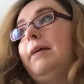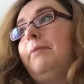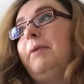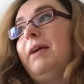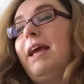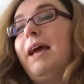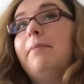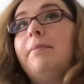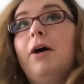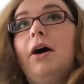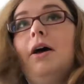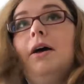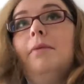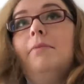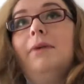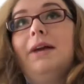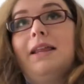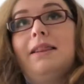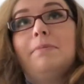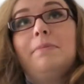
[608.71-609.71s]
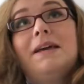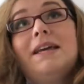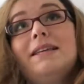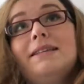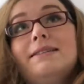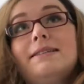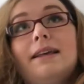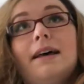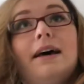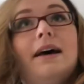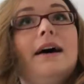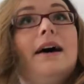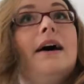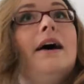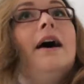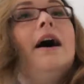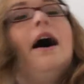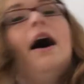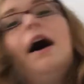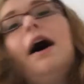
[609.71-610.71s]
then we came home, we had the pizza.
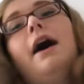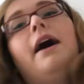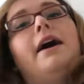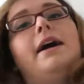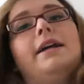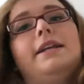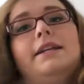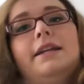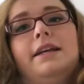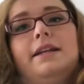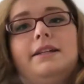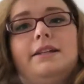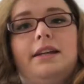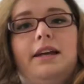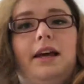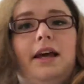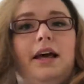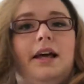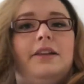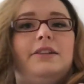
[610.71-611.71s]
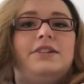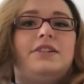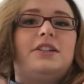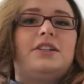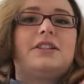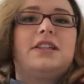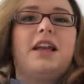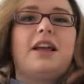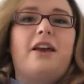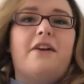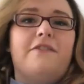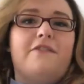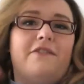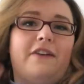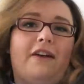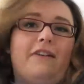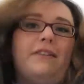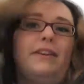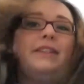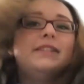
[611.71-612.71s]
I did just like a
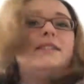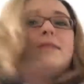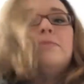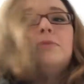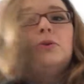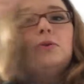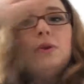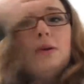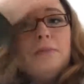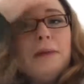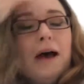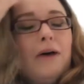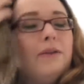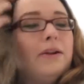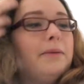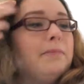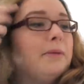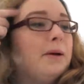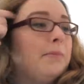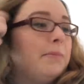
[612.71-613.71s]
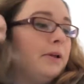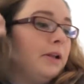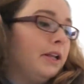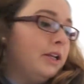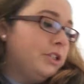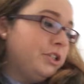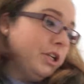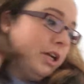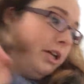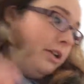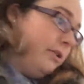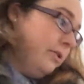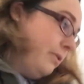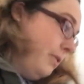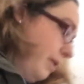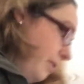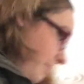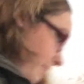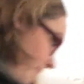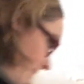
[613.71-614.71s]
very small amount in my bullet journal.
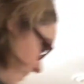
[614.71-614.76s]
I'll